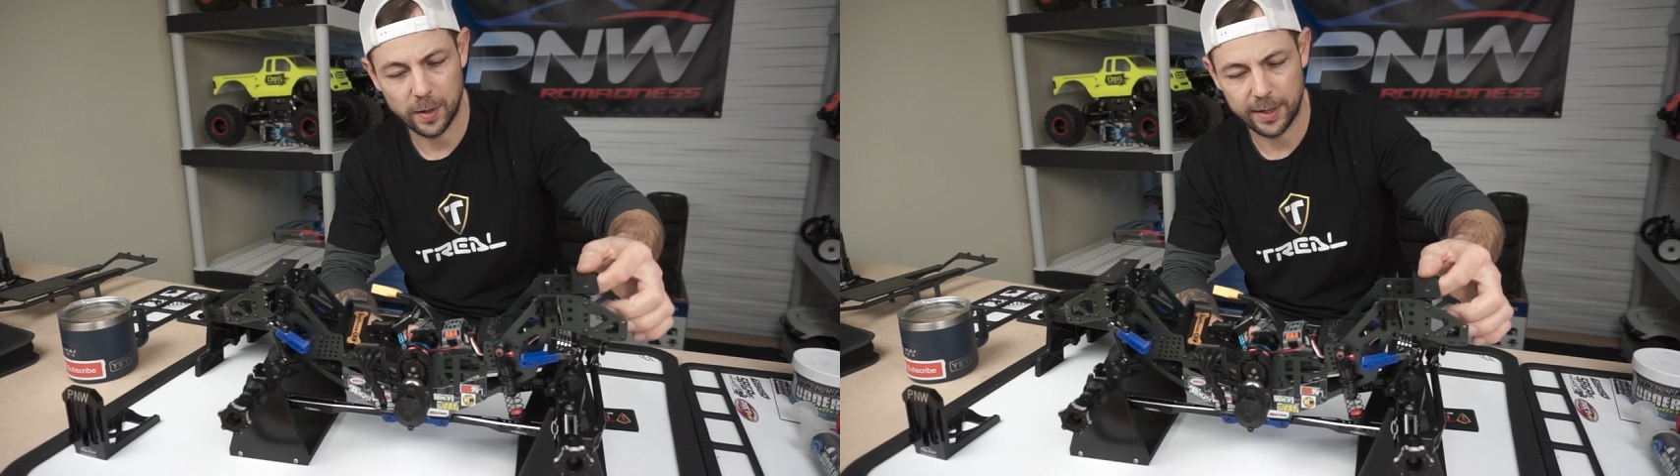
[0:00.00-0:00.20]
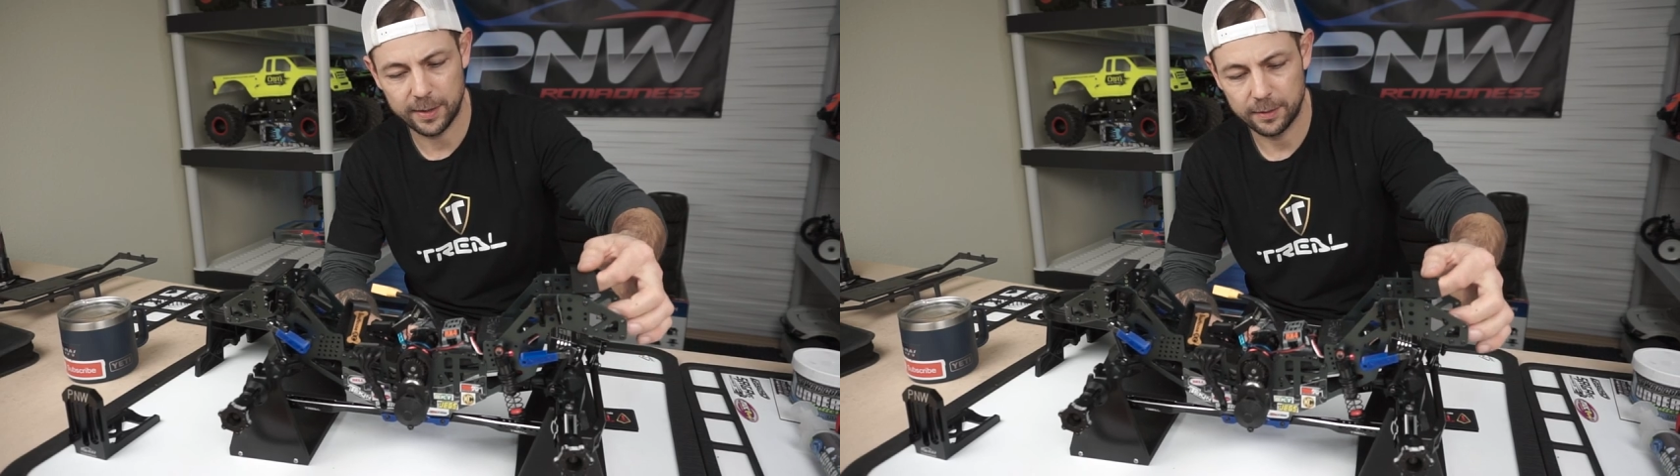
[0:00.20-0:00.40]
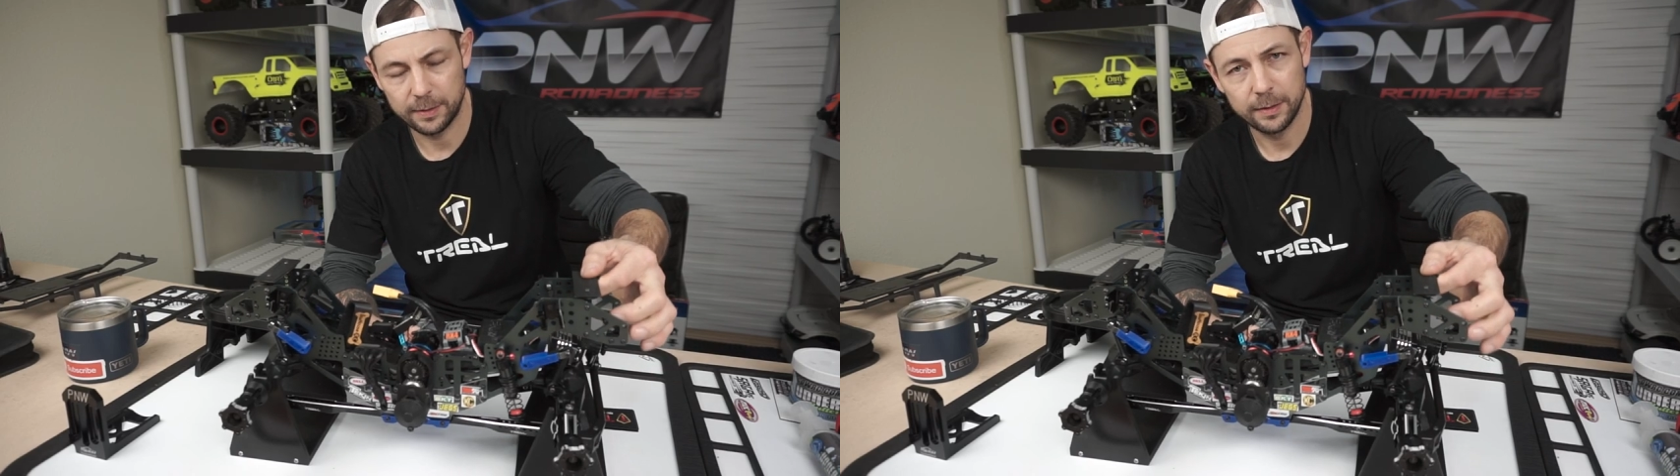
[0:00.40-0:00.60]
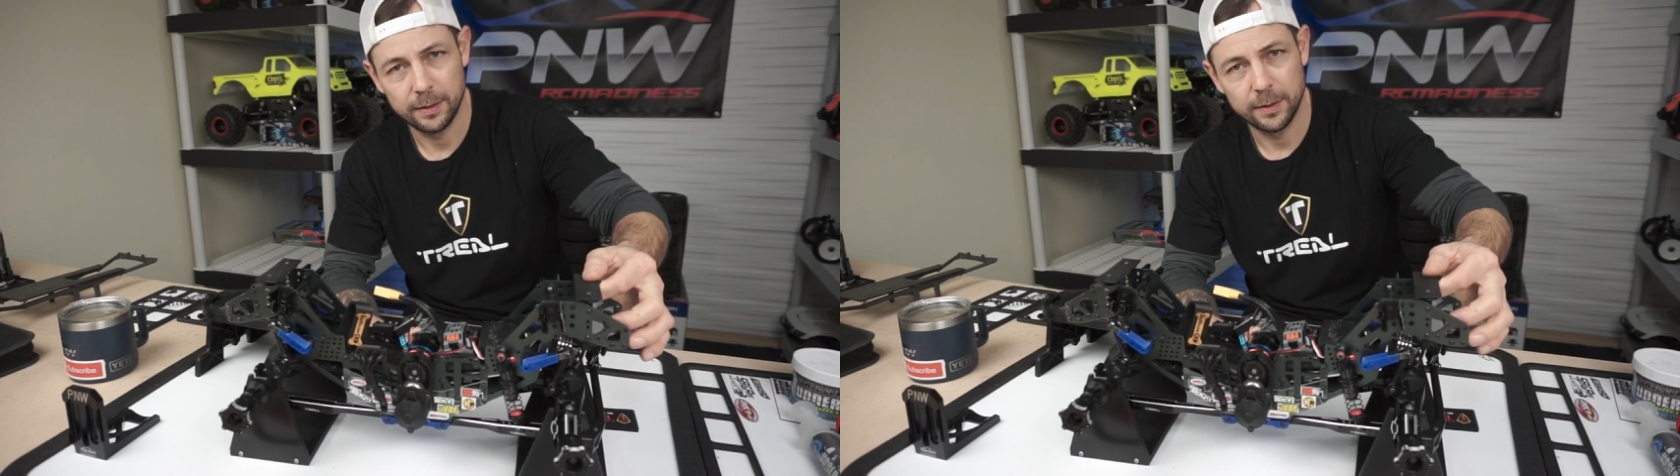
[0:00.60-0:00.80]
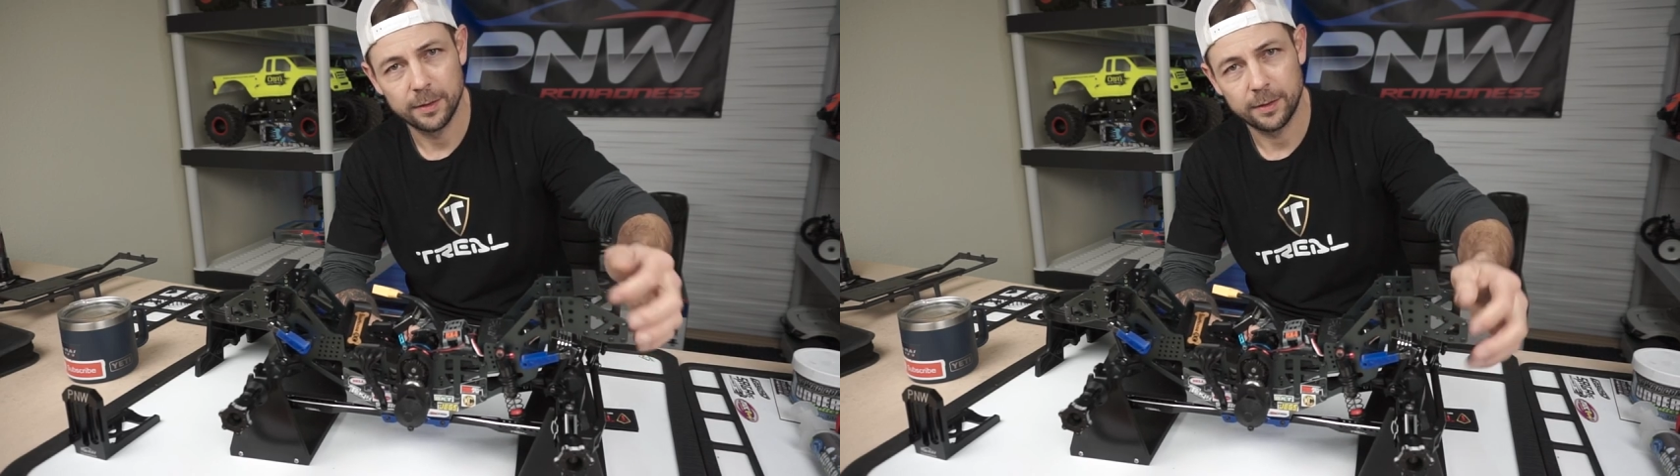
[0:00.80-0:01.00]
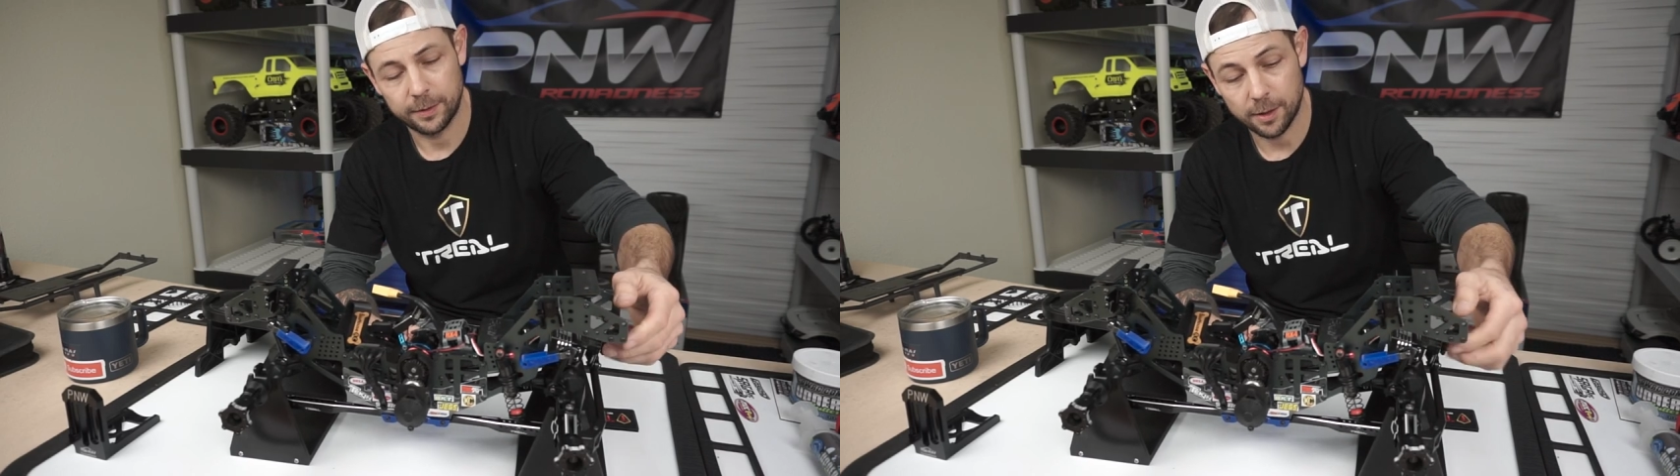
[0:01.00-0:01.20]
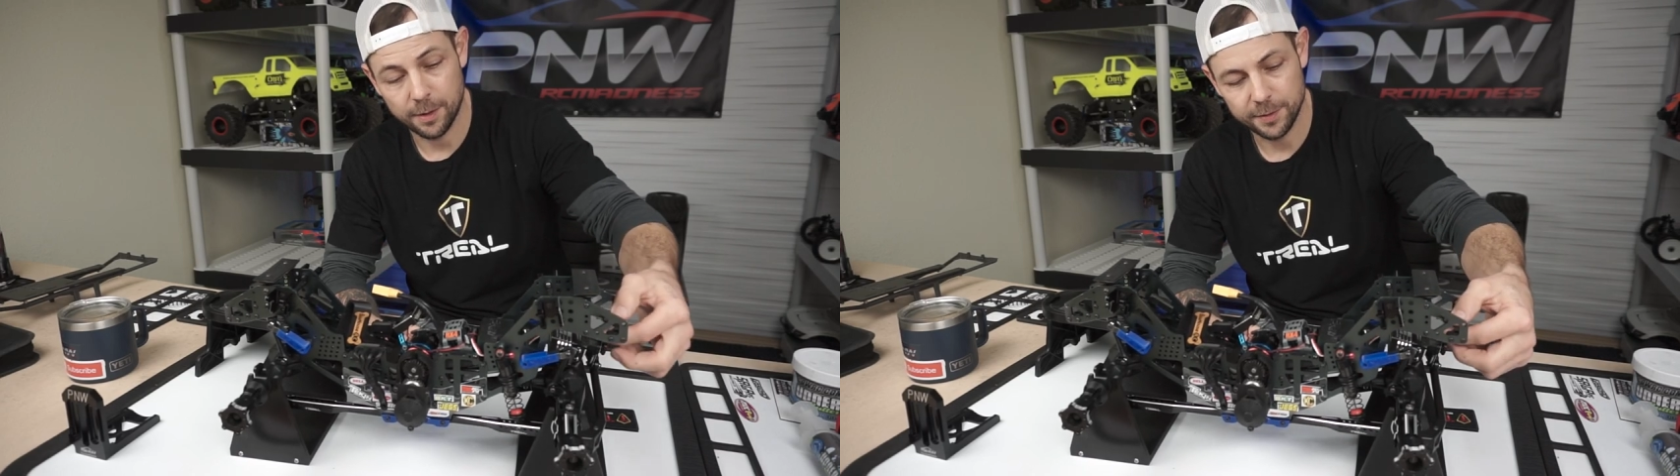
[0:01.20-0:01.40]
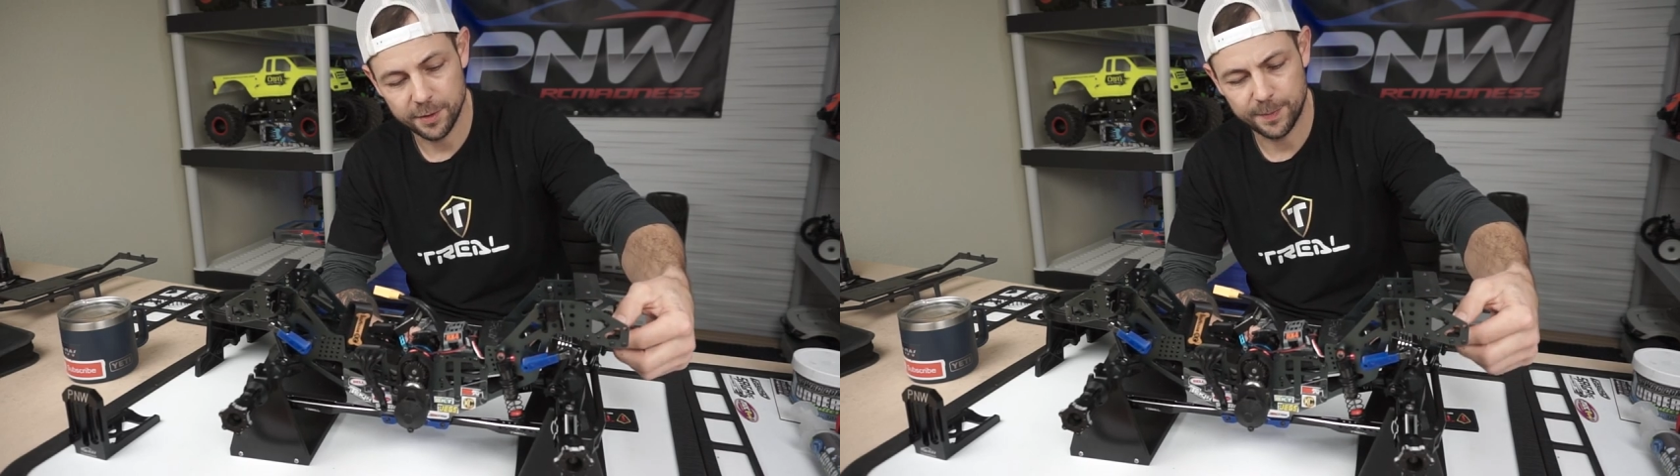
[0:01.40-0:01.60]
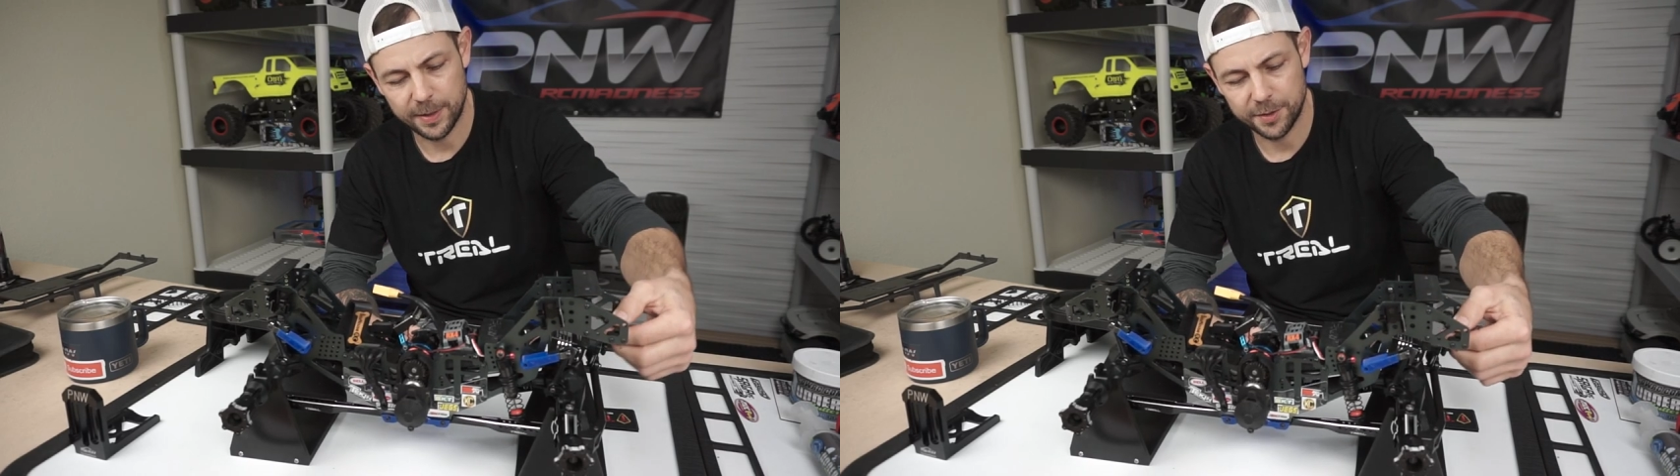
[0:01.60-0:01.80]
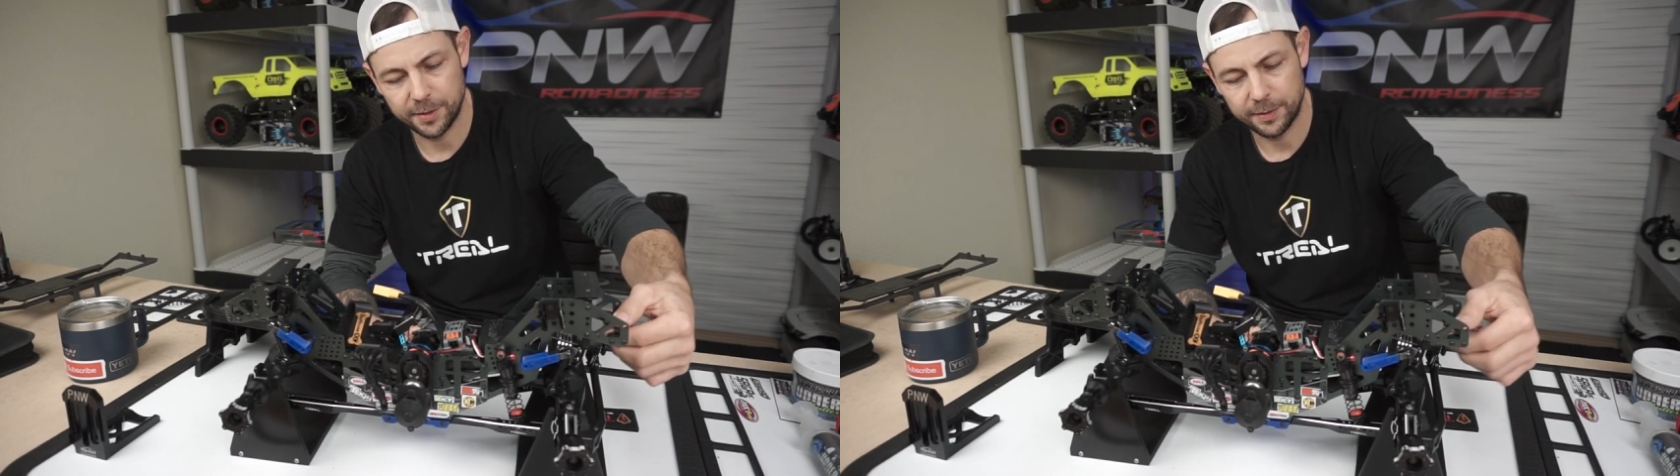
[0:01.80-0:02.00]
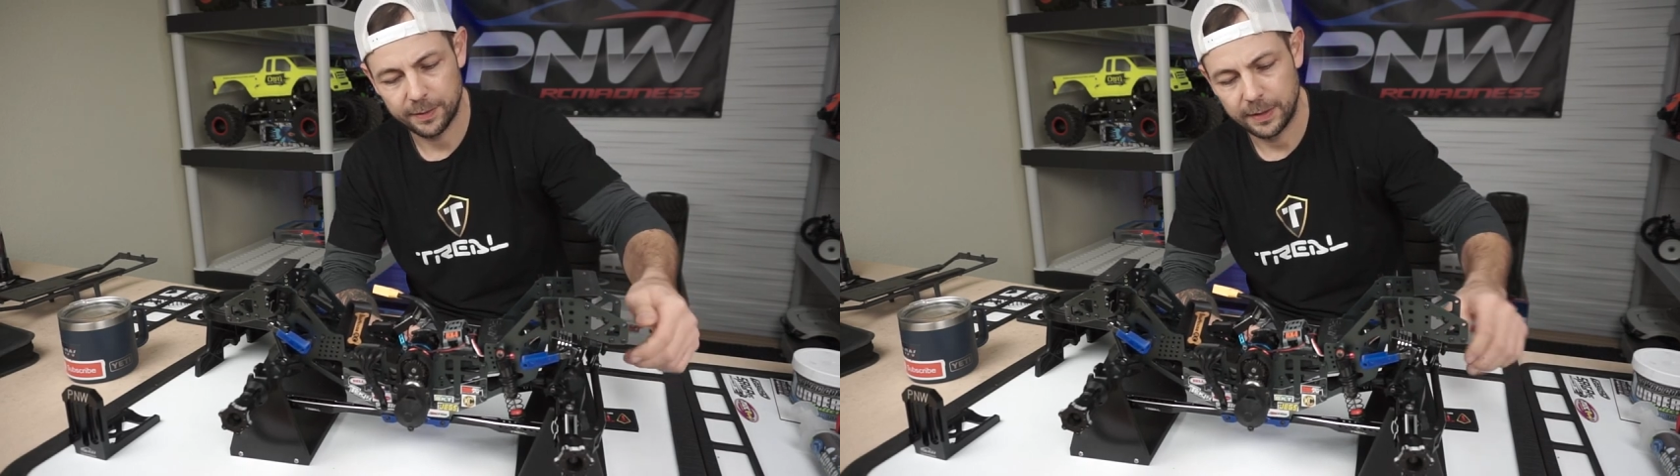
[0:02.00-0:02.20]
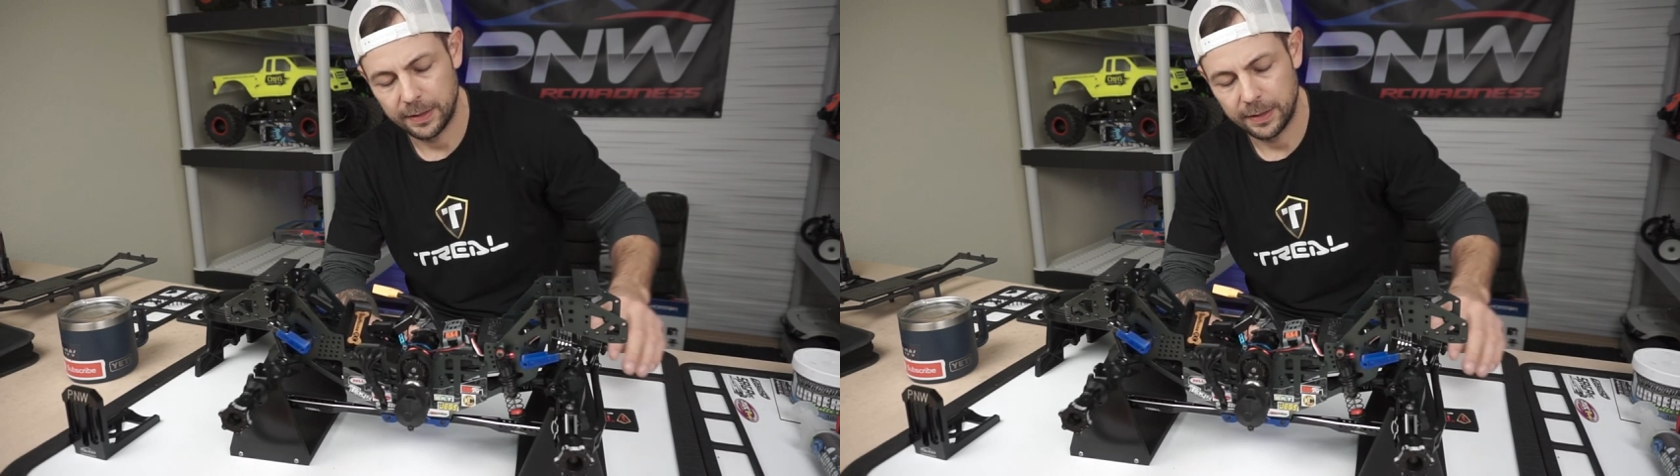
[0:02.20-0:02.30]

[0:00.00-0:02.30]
weight on the suspension.